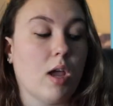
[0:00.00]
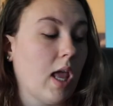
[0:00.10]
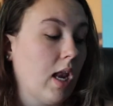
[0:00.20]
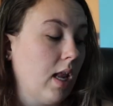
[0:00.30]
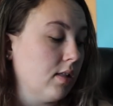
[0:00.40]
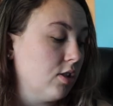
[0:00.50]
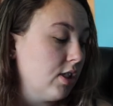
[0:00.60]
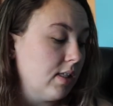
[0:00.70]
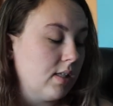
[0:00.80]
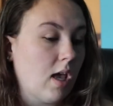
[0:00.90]
and it's
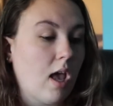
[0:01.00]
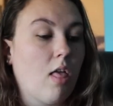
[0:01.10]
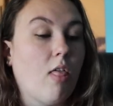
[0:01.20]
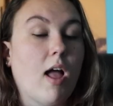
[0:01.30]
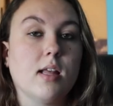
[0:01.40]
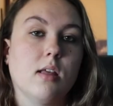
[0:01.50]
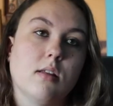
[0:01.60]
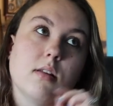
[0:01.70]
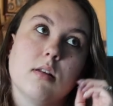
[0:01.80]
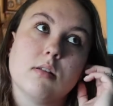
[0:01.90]
just a lot
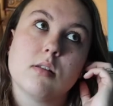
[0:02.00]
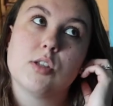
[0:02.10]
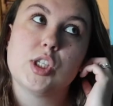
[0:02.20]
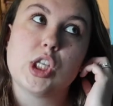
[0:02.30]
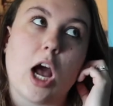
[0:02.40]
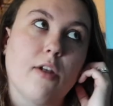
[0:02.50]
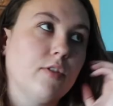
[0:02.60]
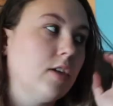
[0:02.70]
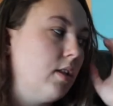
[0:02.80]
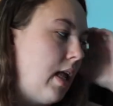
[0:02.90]

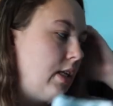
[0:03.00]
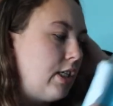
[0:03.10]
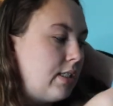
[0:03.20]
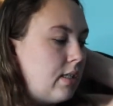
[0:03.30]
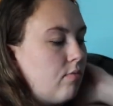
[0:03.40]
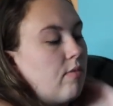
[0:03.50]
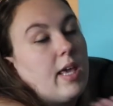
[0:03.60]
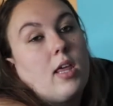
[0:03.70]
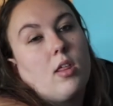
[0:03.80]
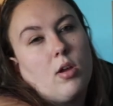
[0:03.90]
softer than just a
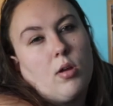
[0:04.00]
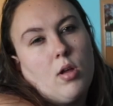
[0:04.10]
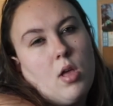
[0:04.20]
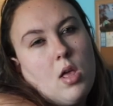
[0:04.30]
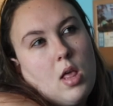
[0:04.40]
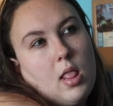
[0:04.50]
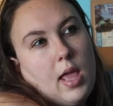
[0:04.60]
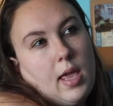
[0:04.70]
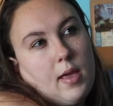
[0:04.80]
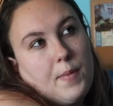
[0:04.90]
regular, like,